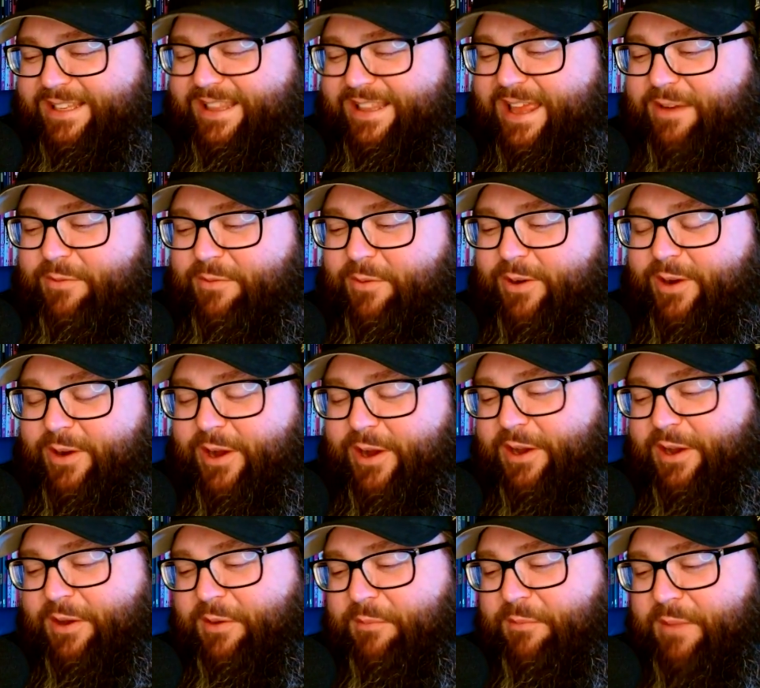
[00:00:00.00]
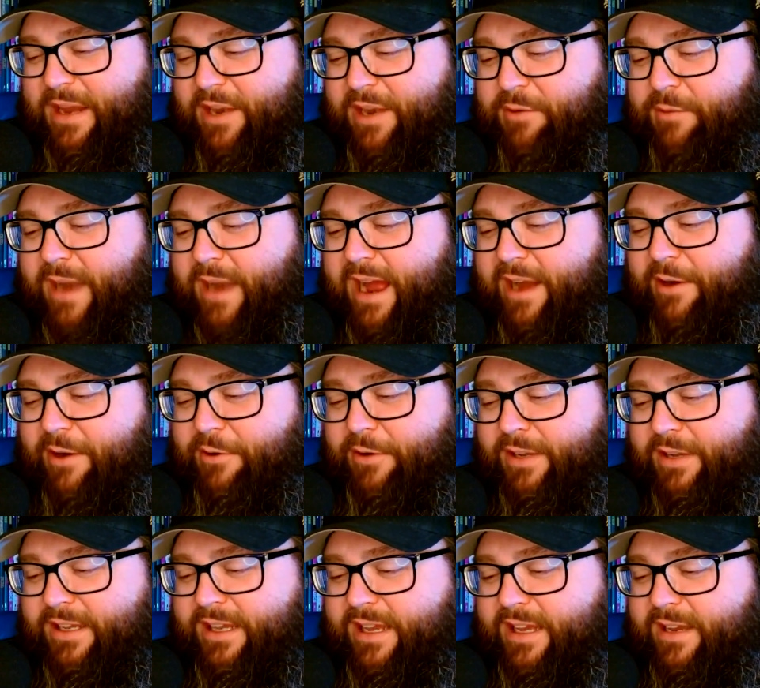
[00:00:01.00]
Then we're on Mina Rao
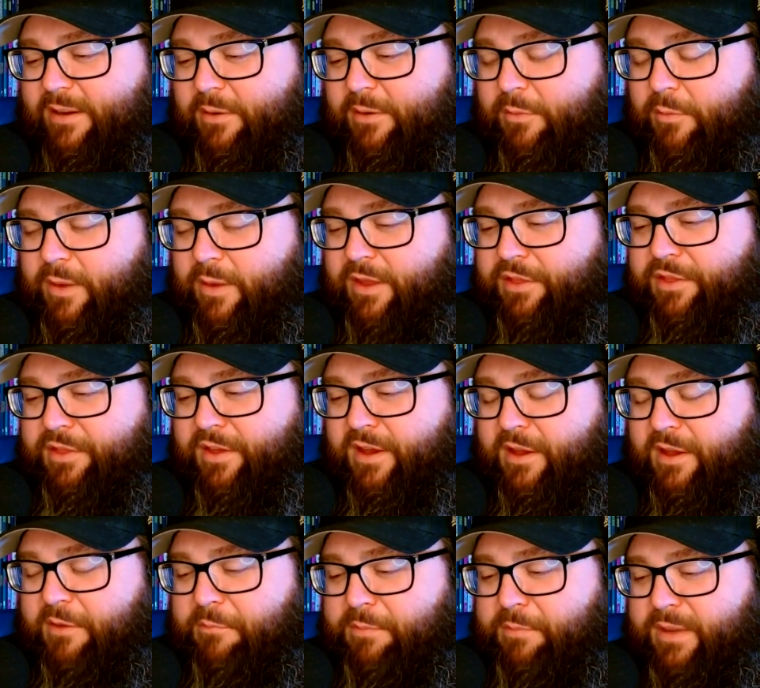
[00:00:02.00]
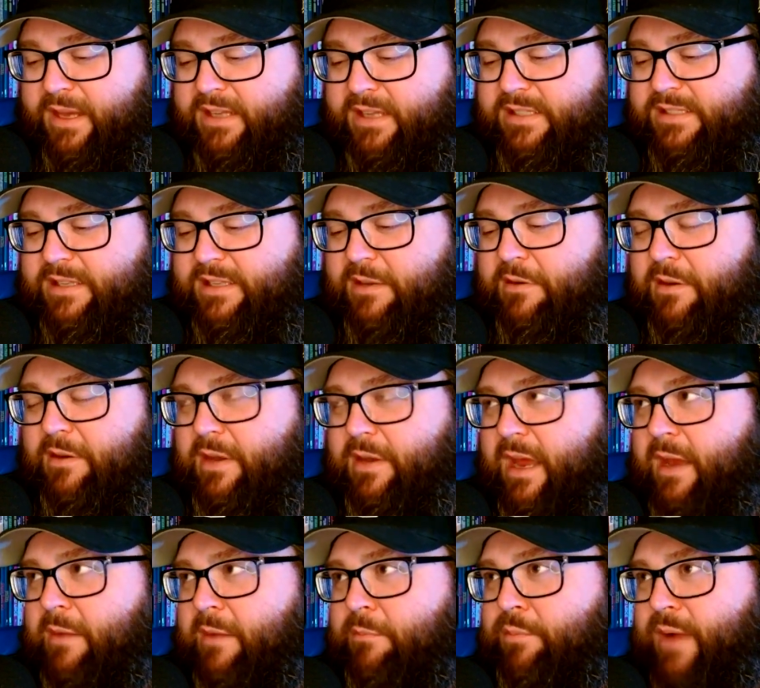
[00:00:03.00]
again with Bix
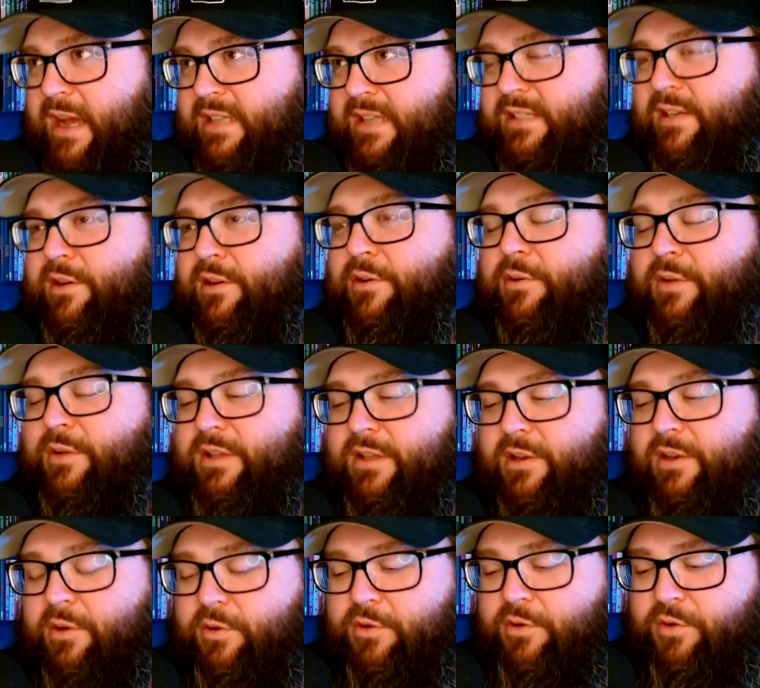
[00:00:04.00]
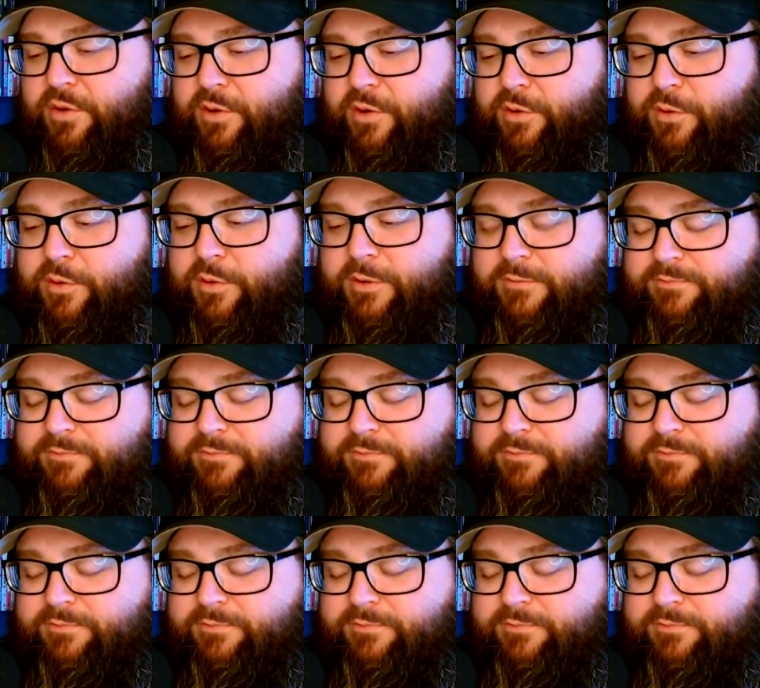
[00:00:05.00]
and Brasso and the whole crew.